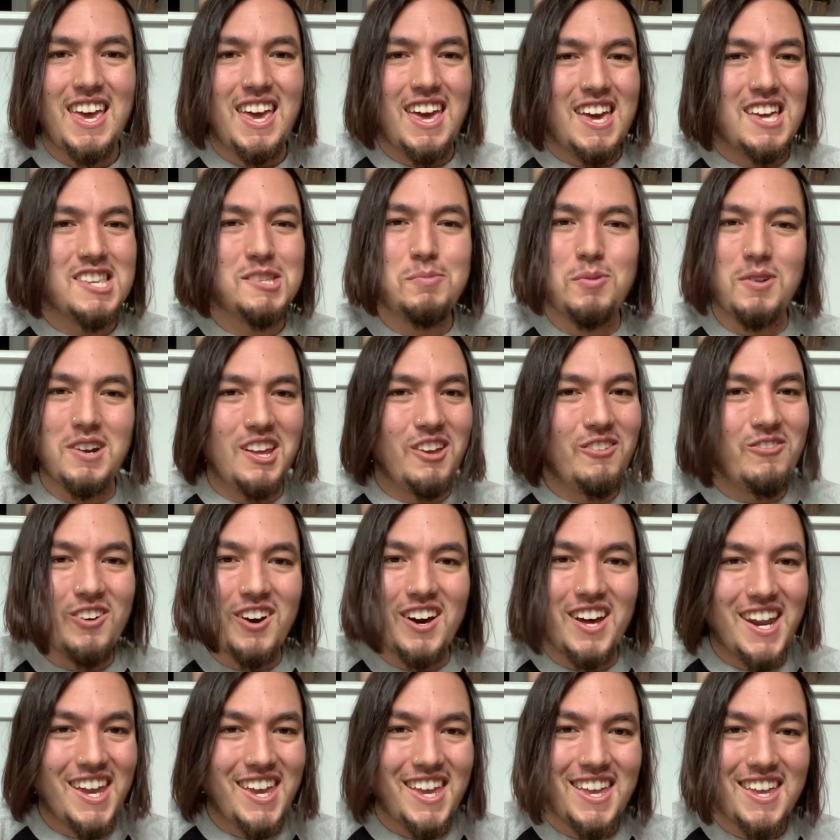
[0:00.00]
It's pretty
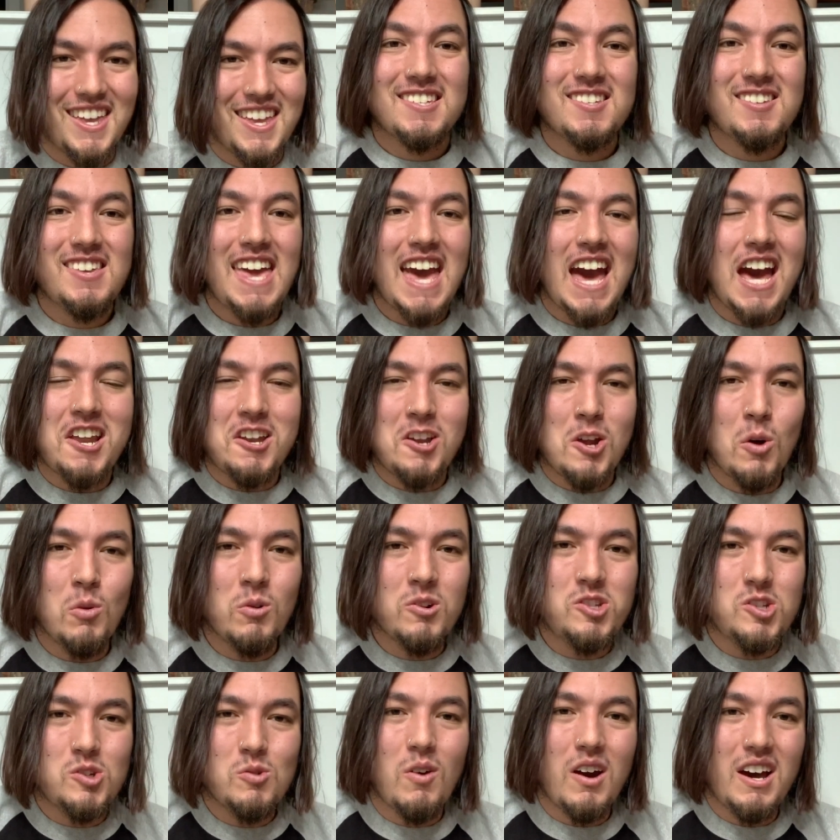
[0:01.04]
funny. So yeah, know
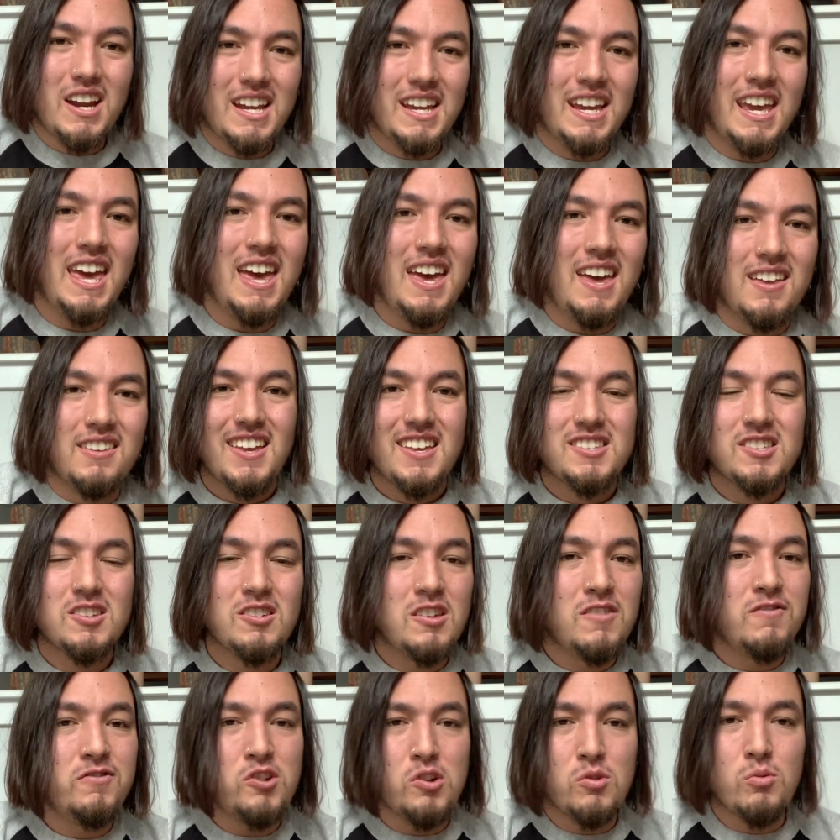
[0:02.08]
what you want to get. So
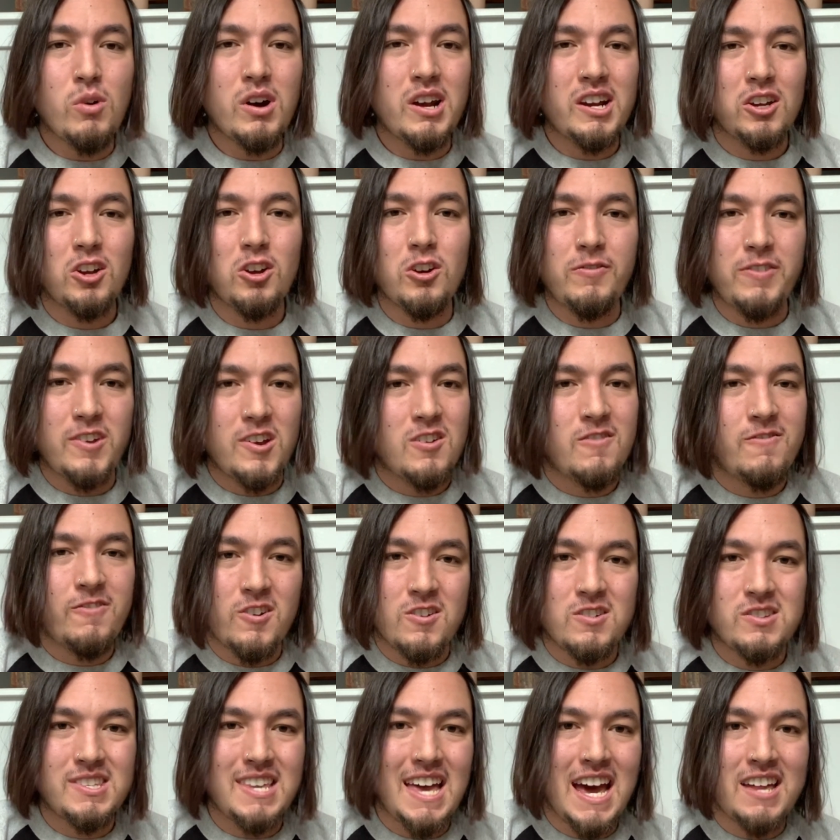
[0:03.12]
if you want to go for your
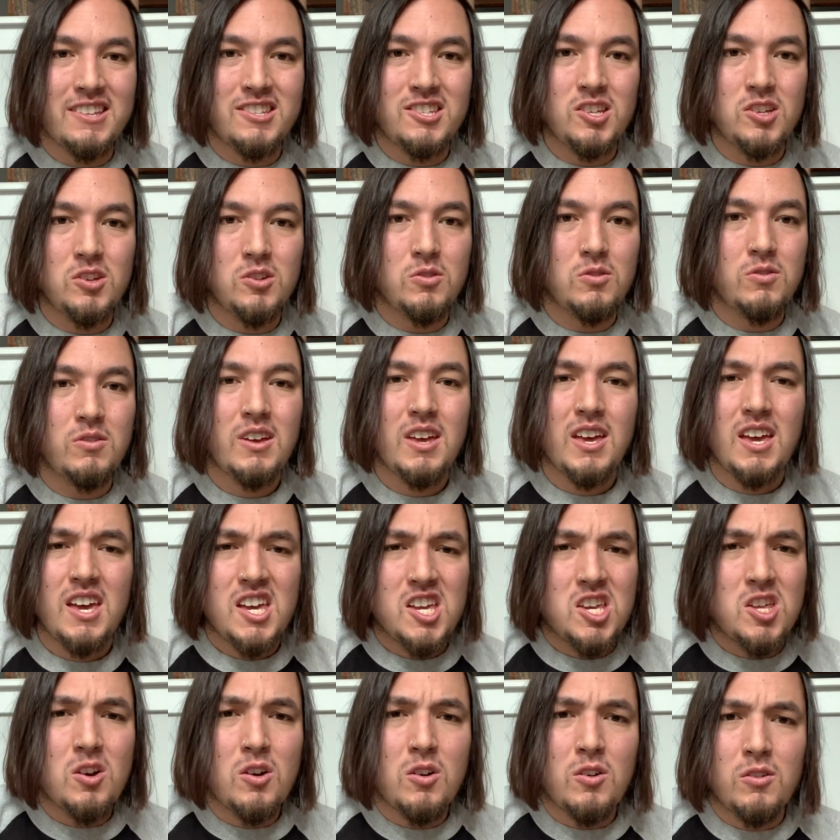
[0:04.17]
first tattoo,
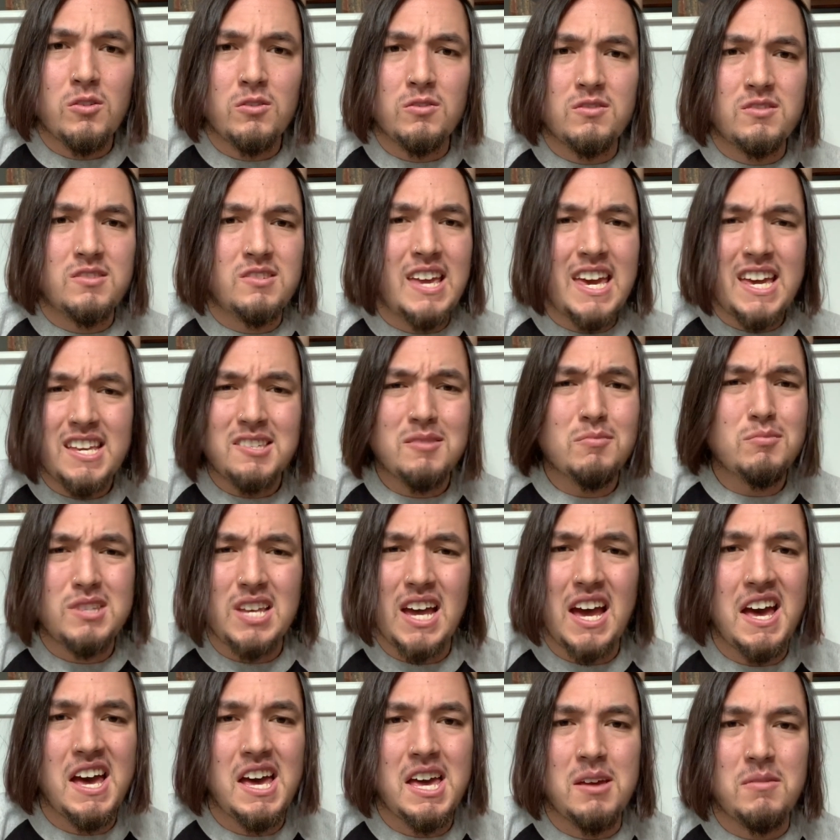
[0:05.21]
you know, take some
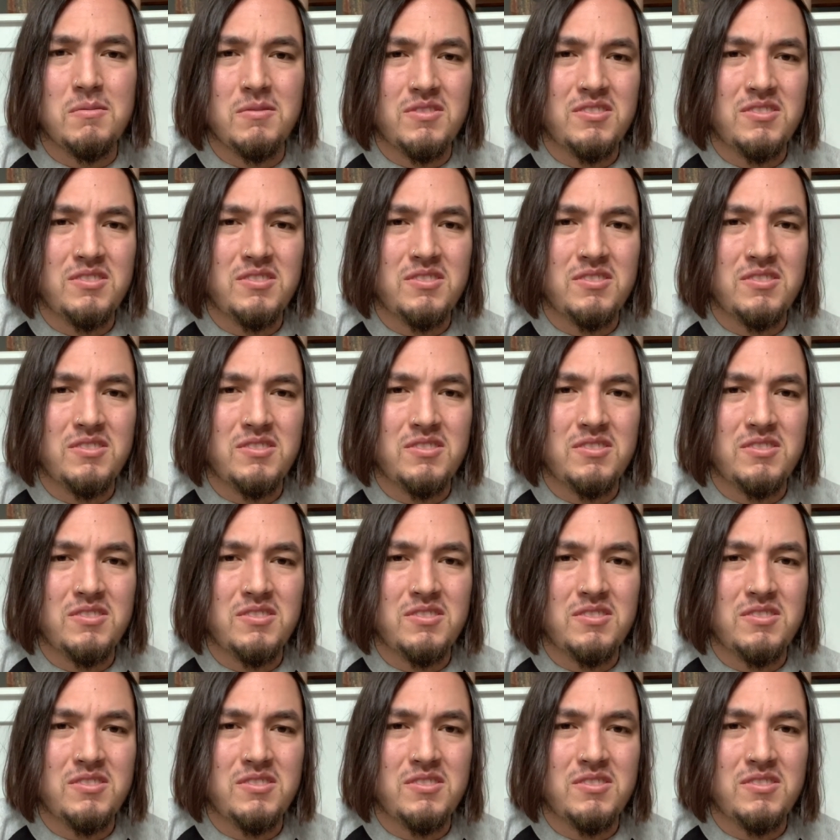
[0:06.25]
time.